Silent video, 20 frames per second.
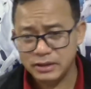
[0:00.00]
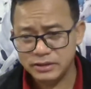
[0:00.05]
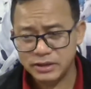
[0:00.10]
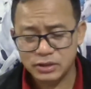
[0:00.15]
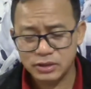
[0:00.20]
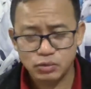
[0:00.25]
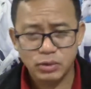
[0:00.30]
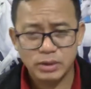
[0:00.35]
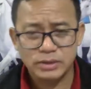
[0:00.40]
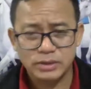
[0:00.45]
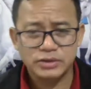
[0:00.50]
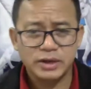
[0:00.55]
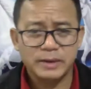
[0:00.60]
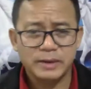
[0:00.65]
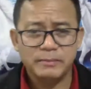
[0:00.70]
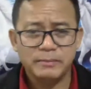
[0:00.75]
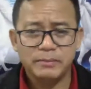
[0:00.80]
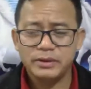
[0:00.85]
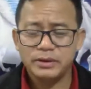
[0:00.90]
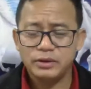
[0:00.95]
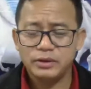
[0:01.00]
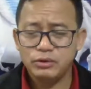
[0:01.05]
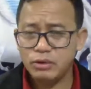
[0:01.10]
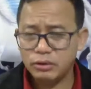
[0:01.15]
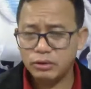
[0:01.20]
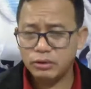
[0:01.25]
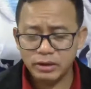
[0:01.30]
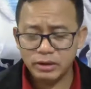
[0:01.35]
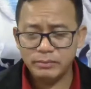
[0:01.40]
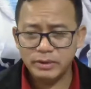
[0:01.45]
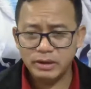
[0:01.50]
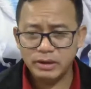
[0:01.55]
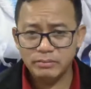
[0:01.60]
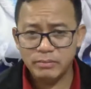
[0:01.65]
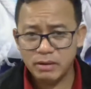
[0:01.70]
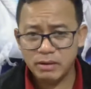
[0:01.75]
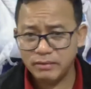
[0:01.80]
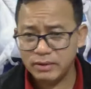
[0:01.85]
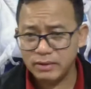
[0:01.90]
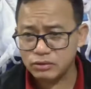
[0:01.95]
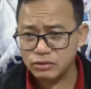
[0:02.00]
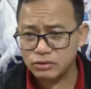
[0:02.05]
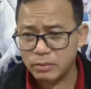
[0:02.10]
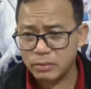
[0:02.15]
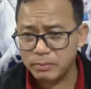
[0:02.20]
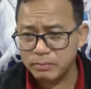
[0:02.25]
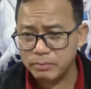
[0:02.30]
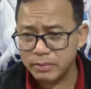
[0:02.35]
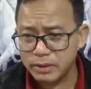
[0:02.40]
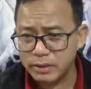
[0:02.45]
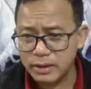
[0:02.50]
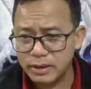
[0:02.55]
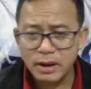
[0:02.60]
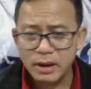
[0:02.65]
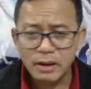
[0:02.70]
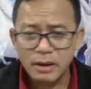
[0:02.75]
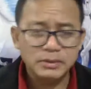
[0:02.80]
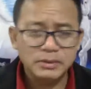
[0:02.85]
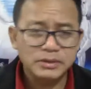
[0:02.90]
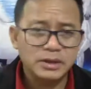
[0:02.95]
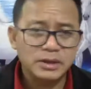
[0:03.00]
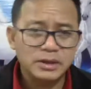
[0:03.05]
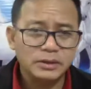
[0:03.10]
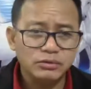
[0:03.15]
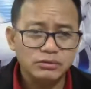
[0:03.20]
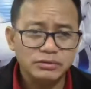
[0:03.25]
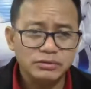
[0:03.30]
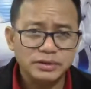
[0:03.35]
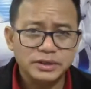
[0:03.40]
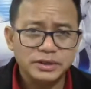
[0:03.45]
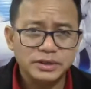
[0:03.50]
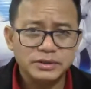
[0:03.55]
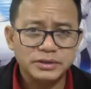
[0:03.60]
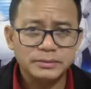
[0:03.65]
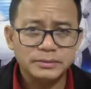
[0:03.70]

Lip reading: Once again, brother, you are doing a very marvelous job, brother. Please continue the session.